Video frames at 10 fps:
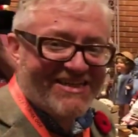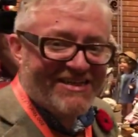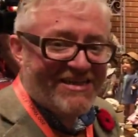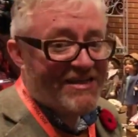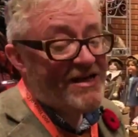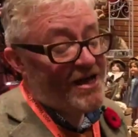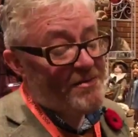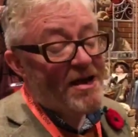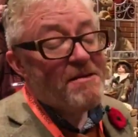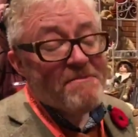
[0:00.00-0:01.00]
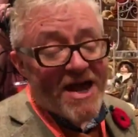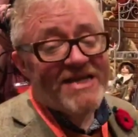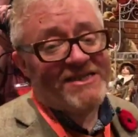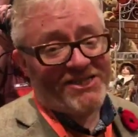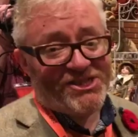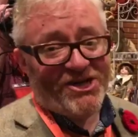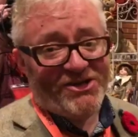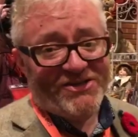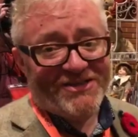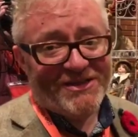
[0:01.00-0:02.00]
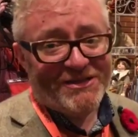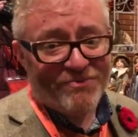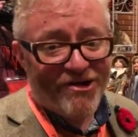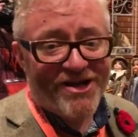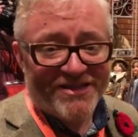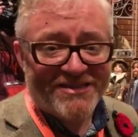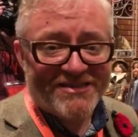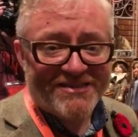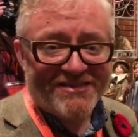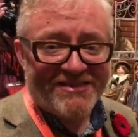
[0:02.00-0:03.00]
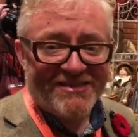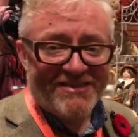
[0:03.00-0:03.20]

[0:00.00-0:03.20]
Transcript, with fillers: great show? Amazing Good. So